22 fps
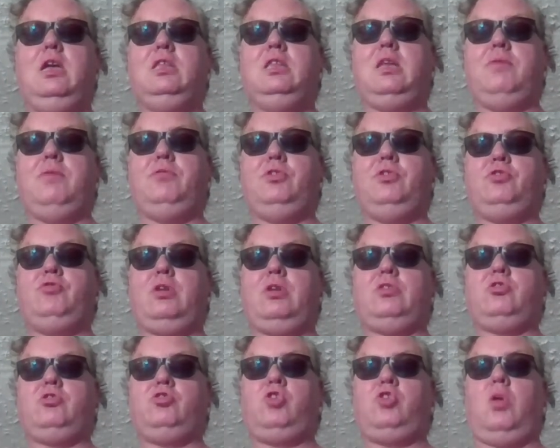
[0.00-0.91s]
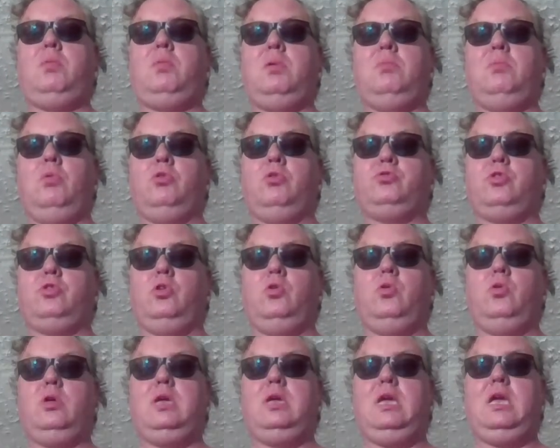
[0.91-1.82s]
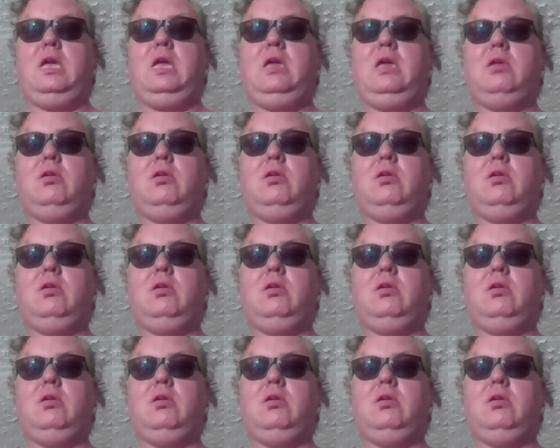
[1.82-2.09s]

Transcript: have a stretched stomach muscle. Okay.